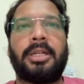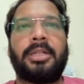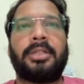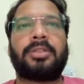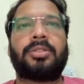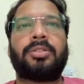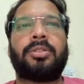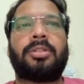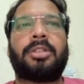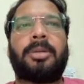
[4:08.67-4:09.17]

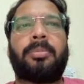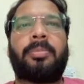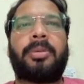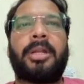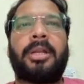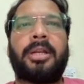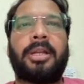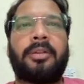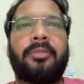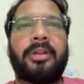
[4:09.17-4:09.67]
So the
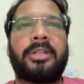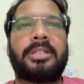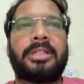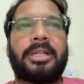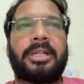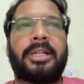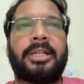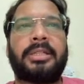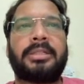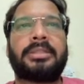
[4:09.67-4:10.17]

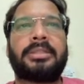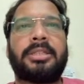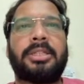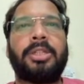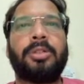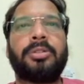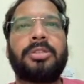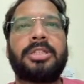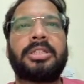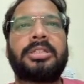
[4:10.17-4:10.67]
prerequisite is
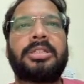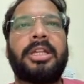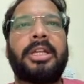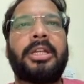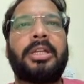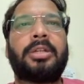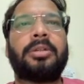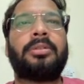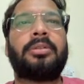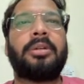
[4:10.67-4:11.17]
you just
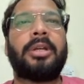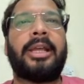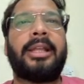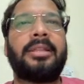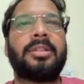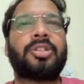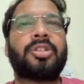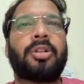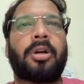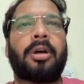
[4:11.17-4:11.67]
need to
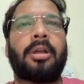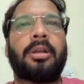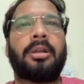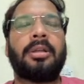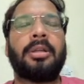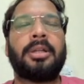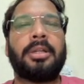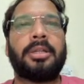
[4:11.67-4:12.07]
install